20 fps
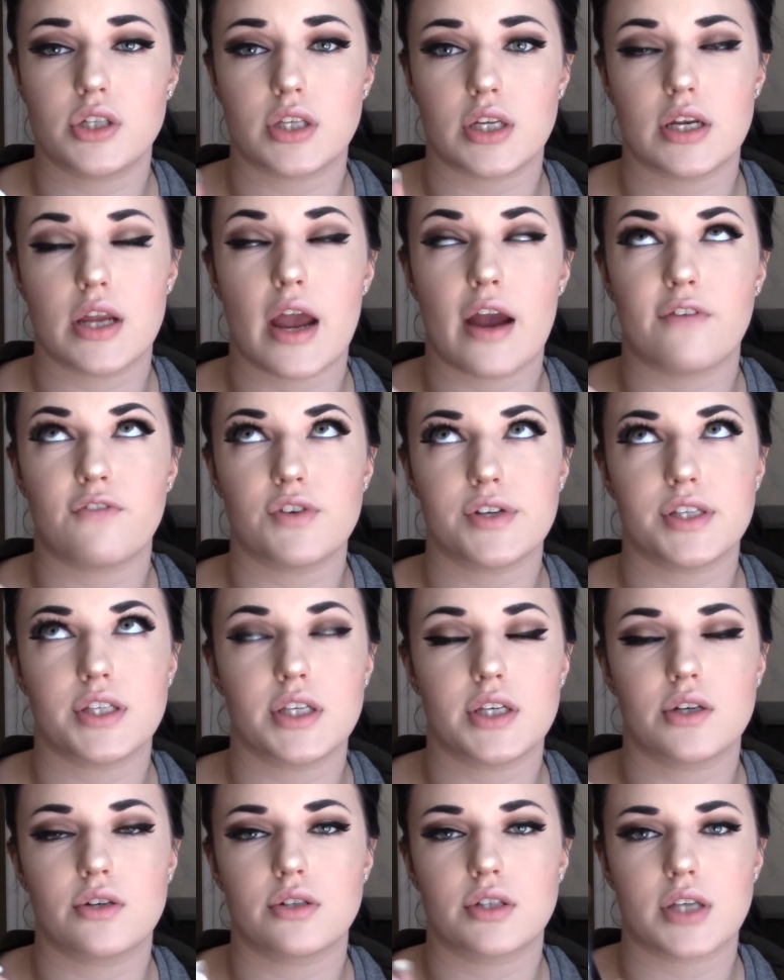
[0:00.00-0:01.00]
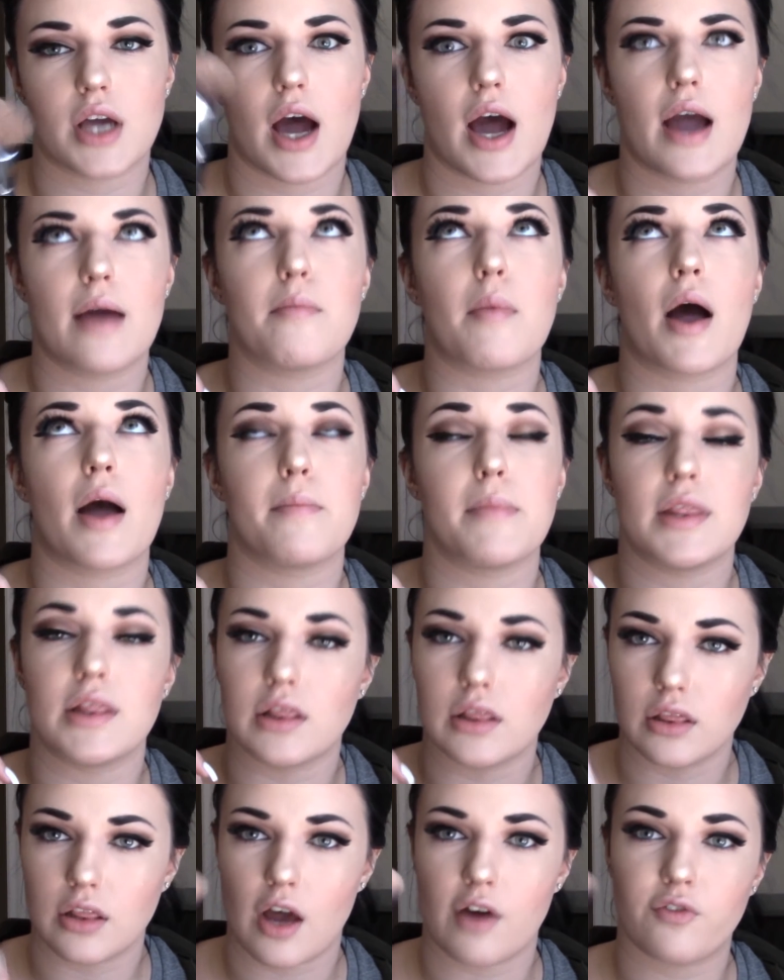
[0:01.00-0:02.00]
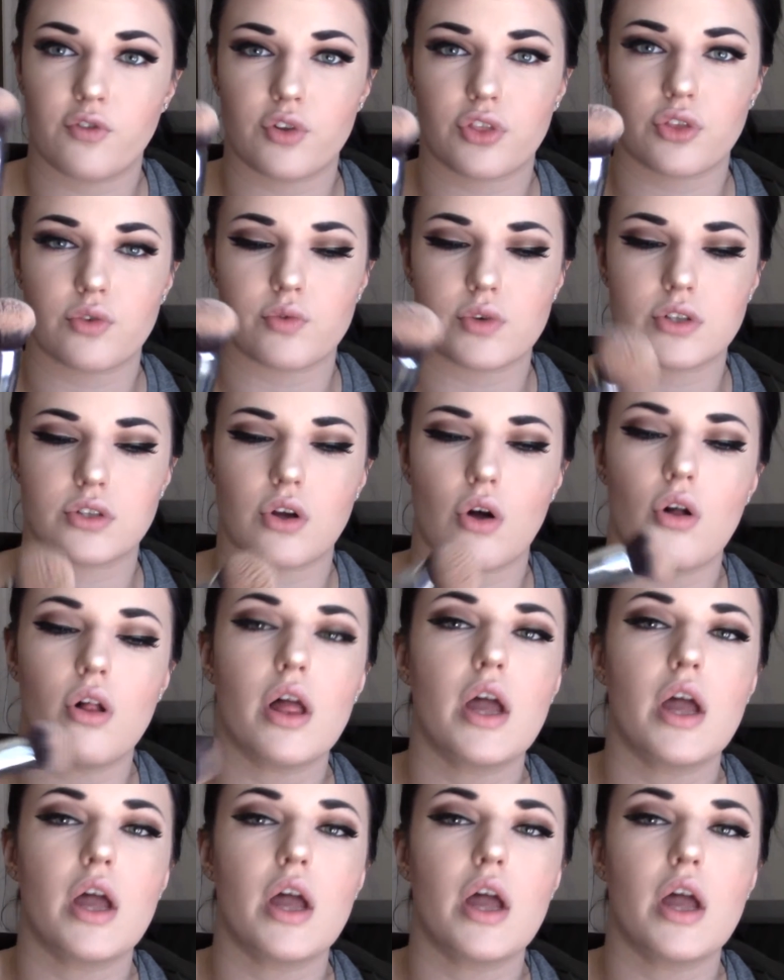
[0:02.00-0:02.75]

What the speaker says: and every single time I'm in love with the result,